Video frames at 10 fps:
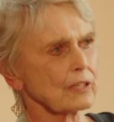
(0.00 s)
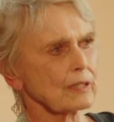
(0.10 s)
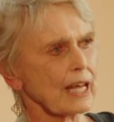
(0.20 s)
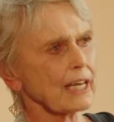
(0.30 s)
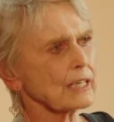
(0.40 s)

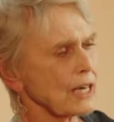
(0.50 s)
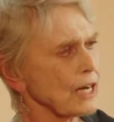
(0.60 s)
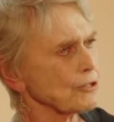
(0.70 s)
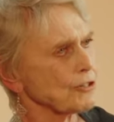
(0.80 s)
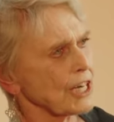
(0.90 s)
Alan
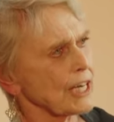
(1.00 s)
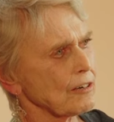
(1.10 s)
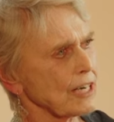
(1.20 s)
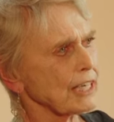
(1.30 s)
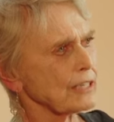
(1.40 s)
Garner and I are
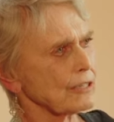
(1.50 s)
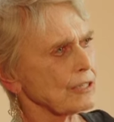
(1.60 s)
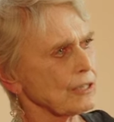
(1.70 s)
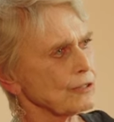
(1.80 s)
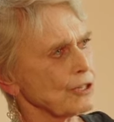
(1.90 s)
like
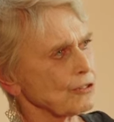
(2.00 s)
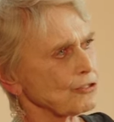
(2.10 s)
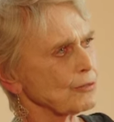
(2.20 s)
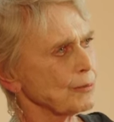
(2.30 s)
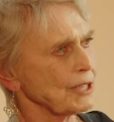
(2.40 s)
in
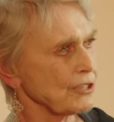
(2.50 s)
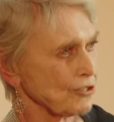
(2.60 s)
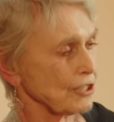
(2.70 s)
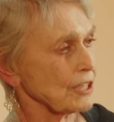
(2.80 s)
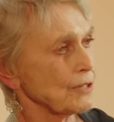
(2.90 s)
this. I mean, he
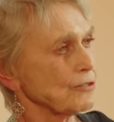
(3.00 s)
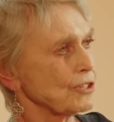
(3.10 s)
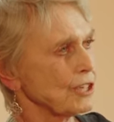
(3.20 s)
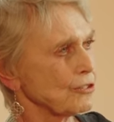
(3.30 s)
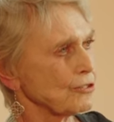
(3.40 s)
still lives in
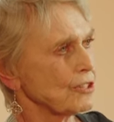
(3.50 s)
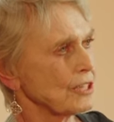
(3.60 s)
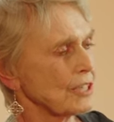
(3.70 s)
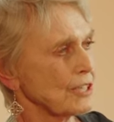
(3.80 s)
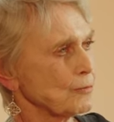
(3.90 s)

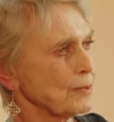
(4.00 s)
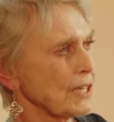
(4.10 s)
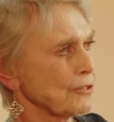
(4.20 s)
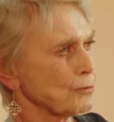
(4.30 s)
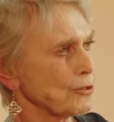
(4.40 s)
his
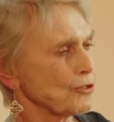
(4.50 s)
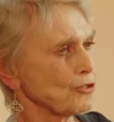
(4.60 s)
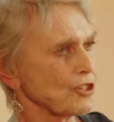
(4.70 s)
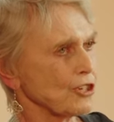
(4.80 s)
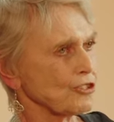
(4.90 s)
place, which is
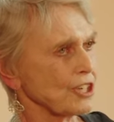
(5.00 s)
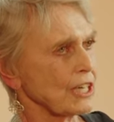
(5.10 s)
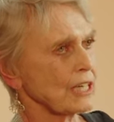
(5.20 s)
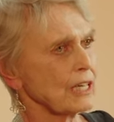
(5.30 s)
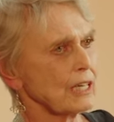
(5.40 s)
Cheshire,
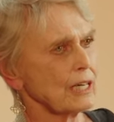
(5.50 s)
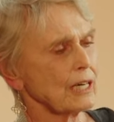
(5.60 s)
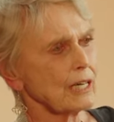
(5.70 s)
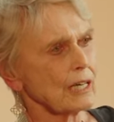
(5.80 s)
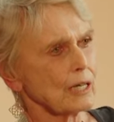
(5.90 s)

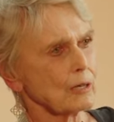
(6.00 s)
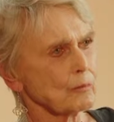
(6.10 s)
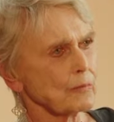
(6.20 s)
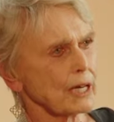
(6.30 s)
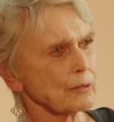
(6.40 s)

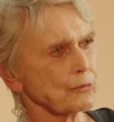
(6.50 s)
and mine